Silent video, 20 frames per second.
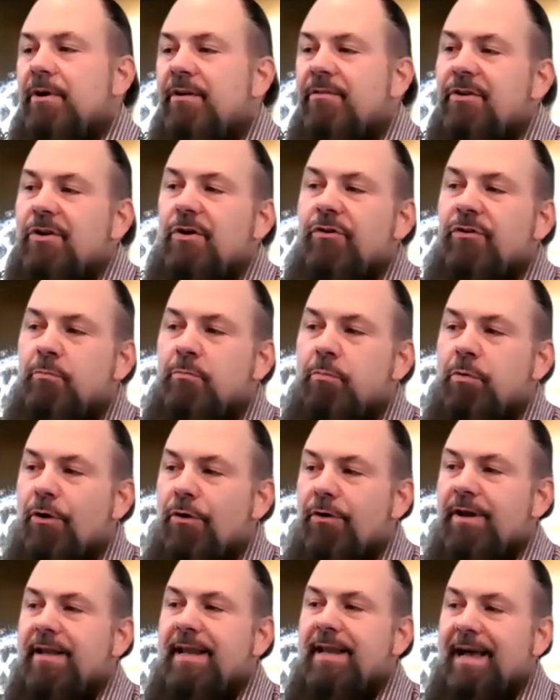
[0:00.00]
even though it's
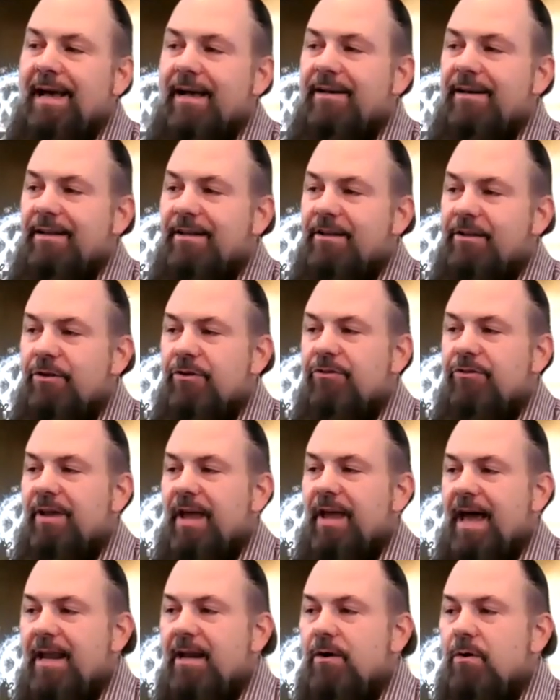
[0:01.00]
broken down into those
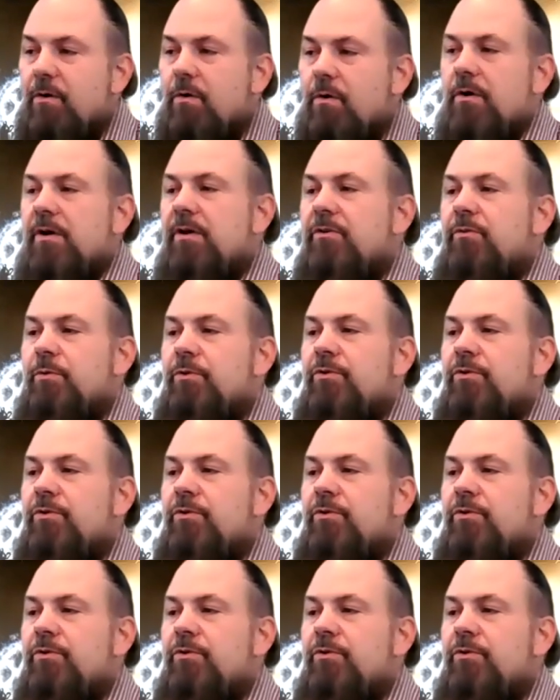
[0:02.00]
categories,